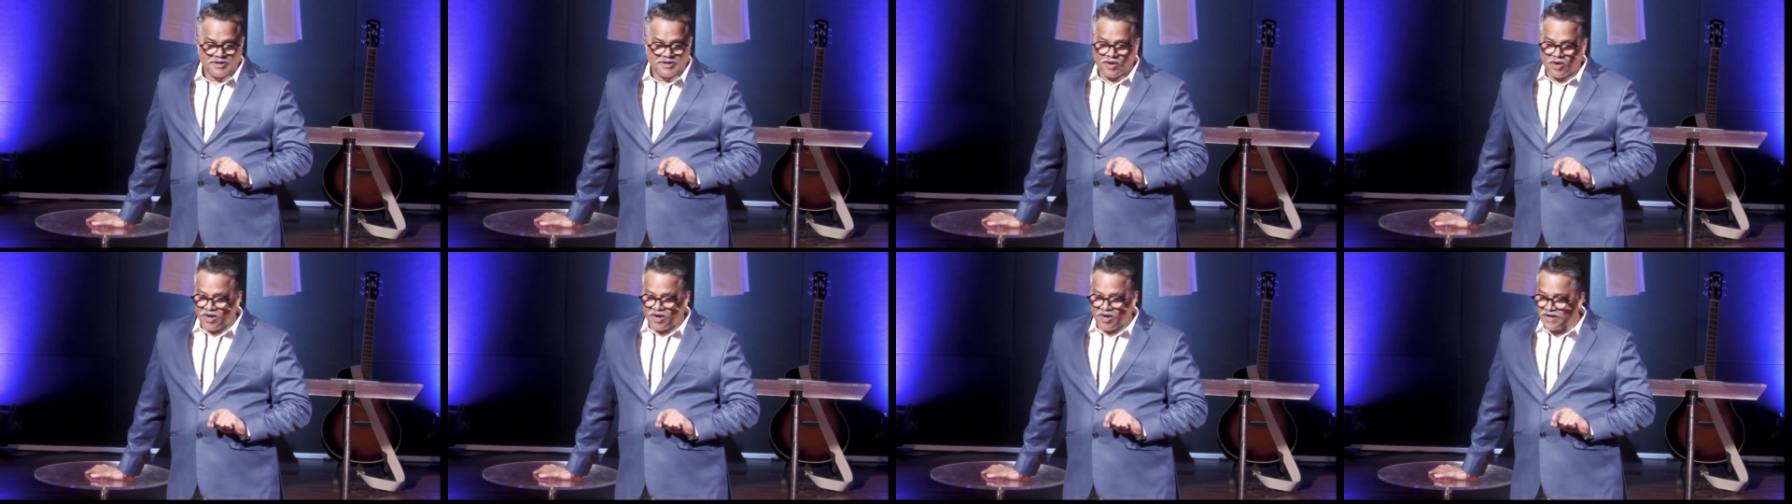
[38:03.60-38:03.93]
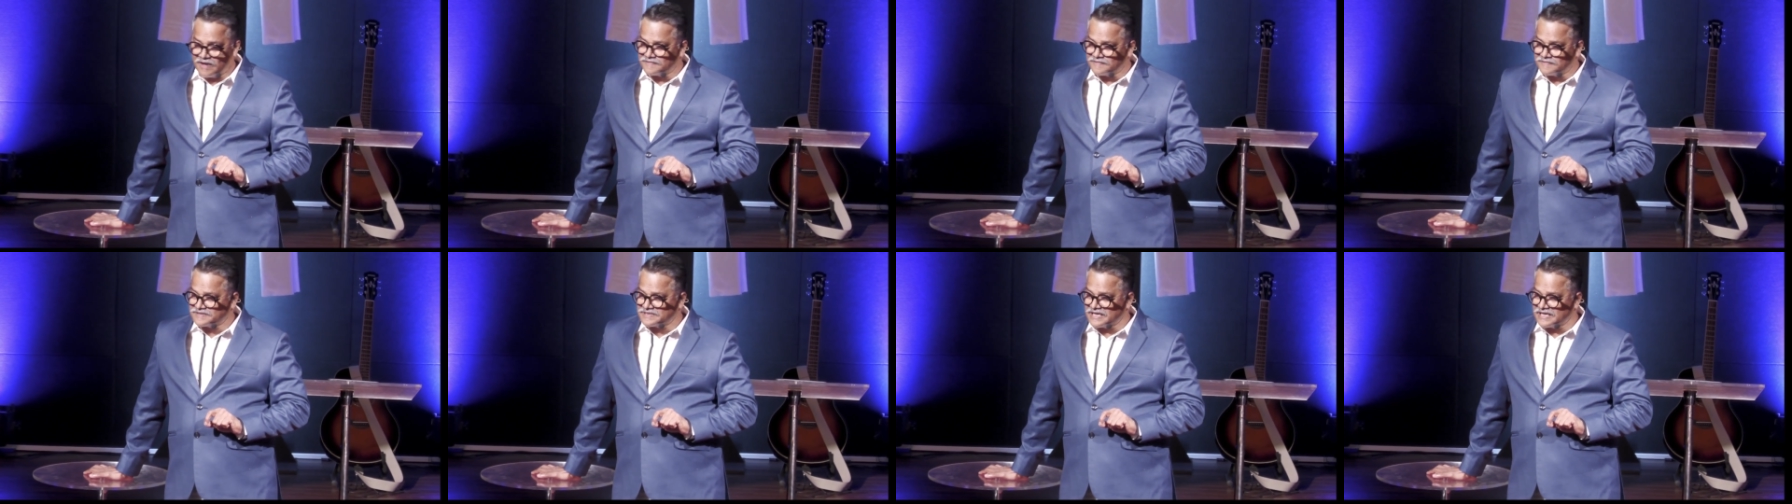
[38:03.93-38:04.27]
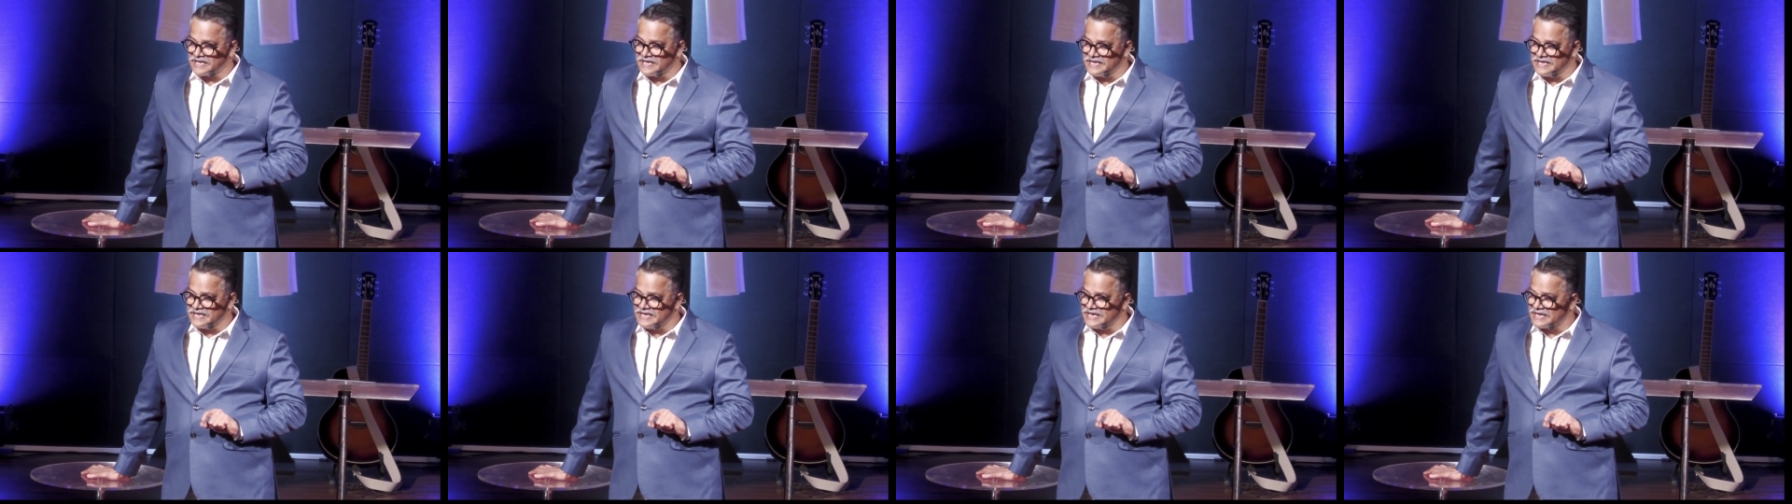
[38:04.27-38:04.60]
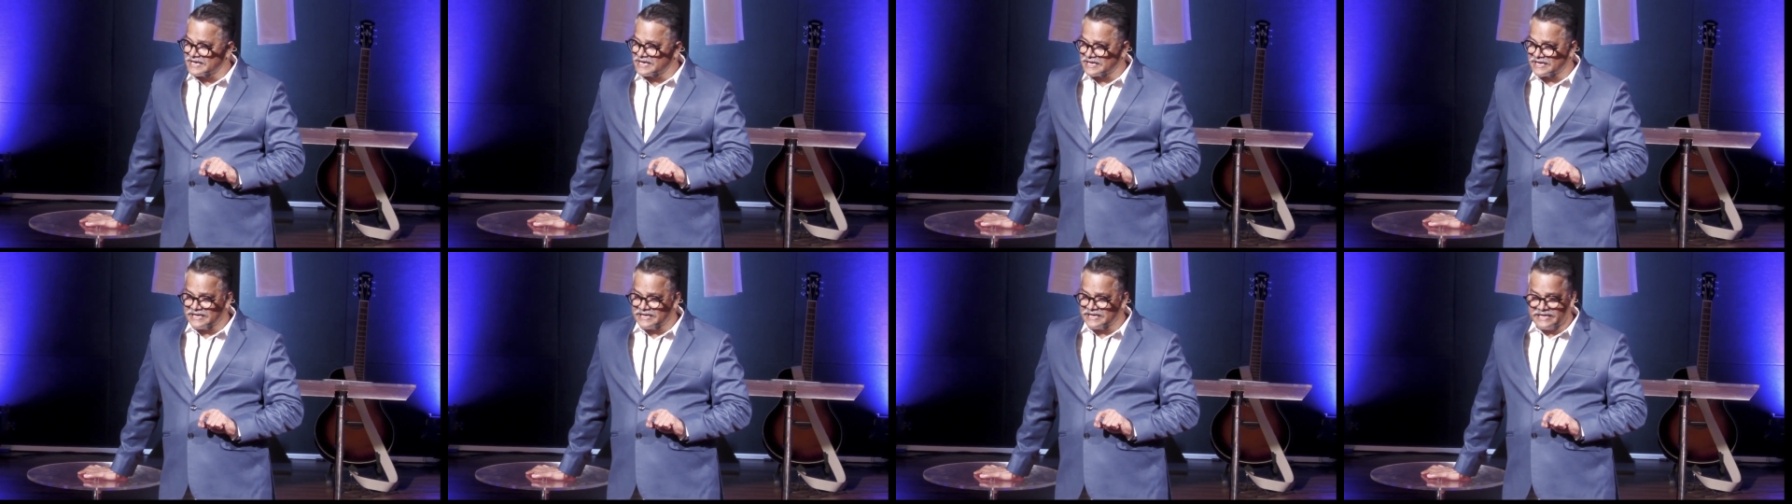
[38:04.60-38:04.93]
All of a sudden
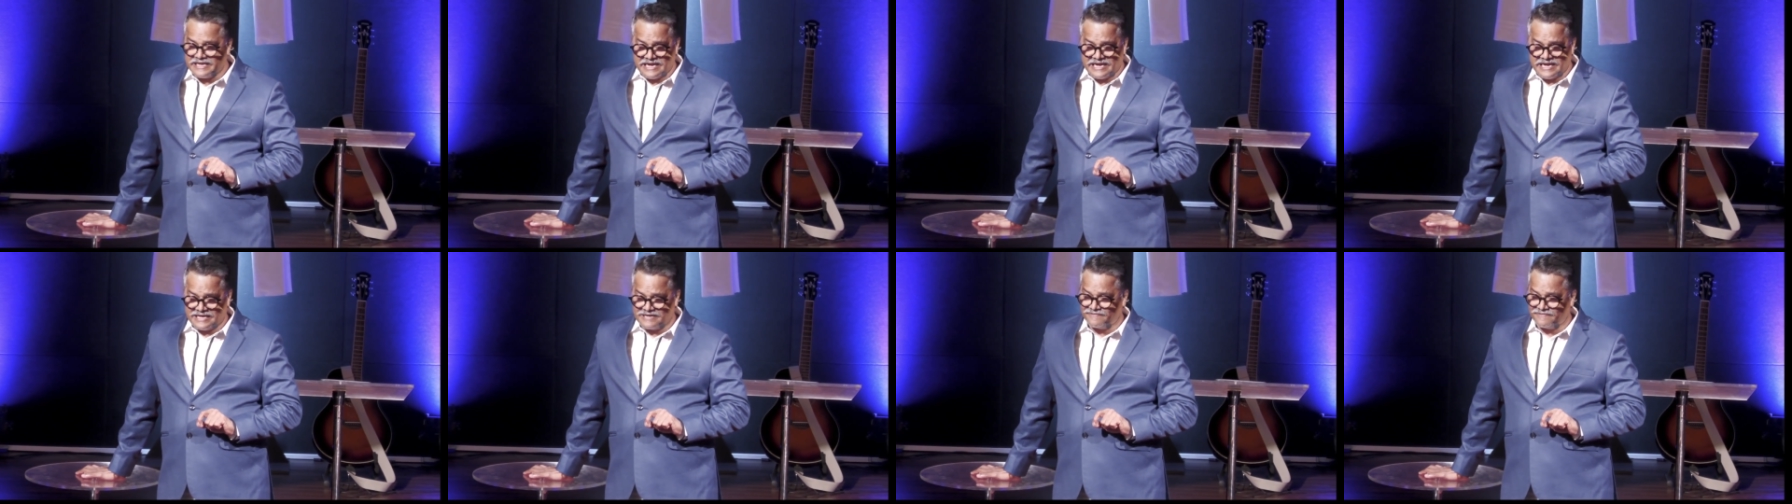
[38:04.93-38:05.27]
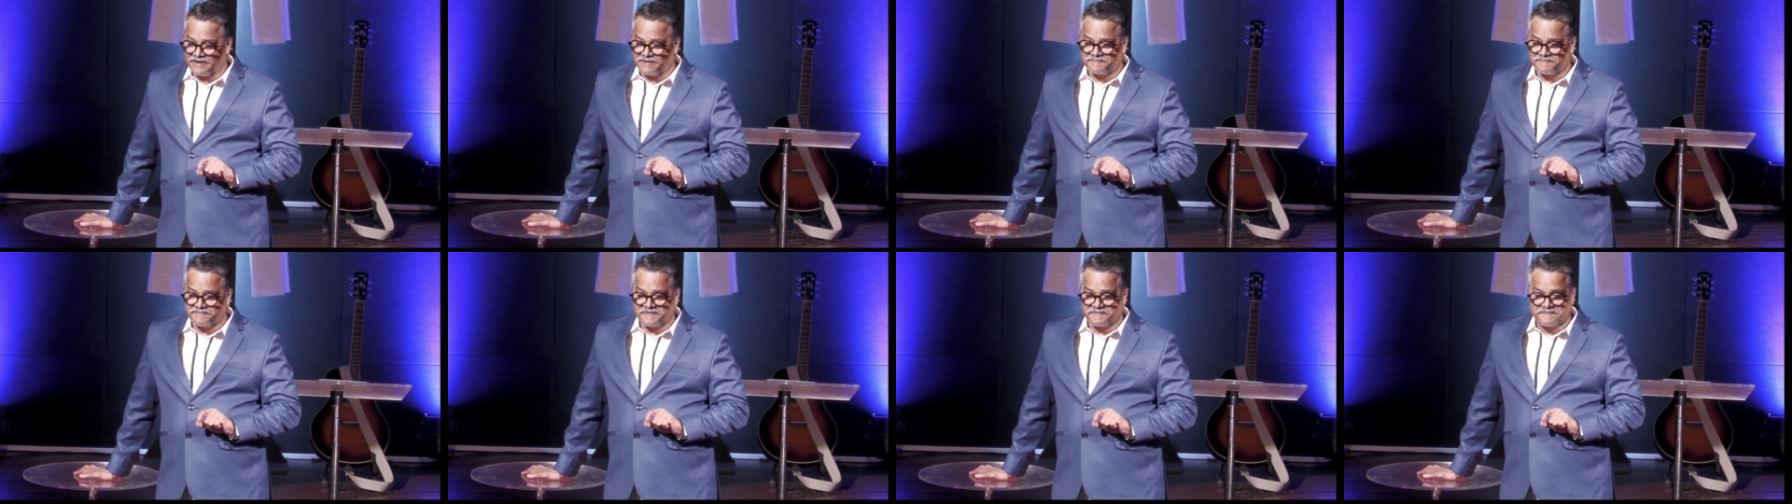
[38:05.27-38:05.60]
he developed